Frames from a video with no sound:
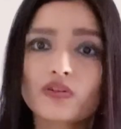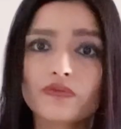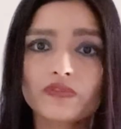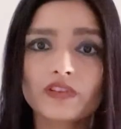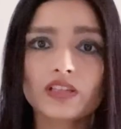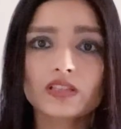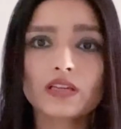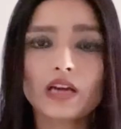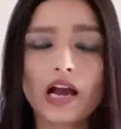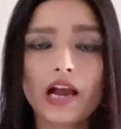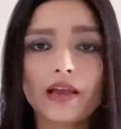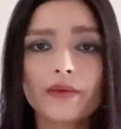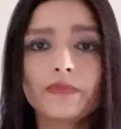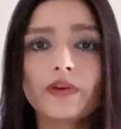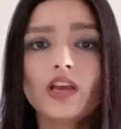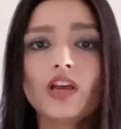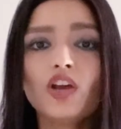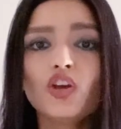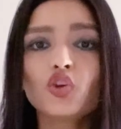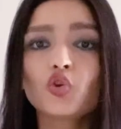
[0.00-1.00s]
of the time
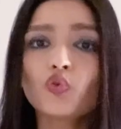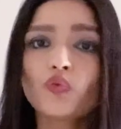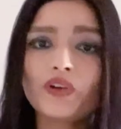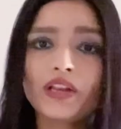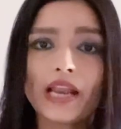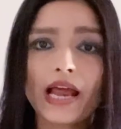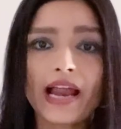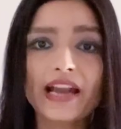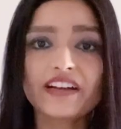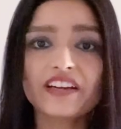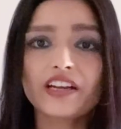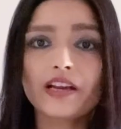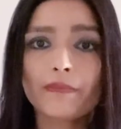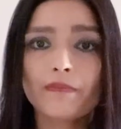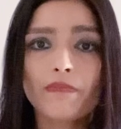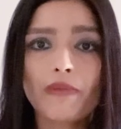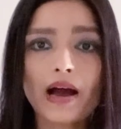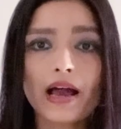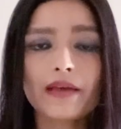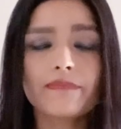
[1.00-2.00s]
you will end
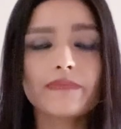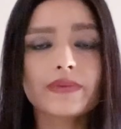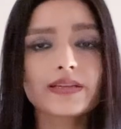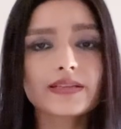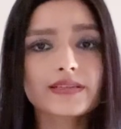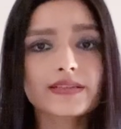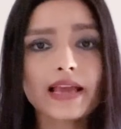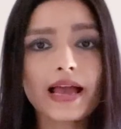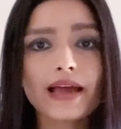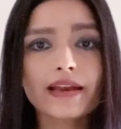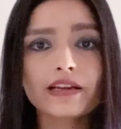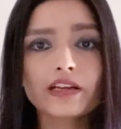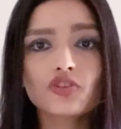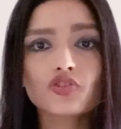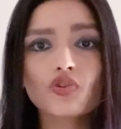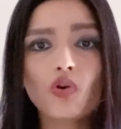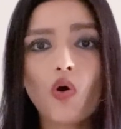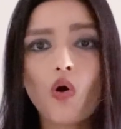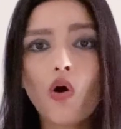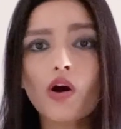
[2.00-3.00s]
up by miscarriage
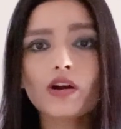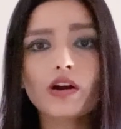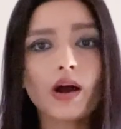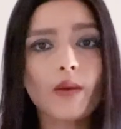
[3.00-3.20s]
or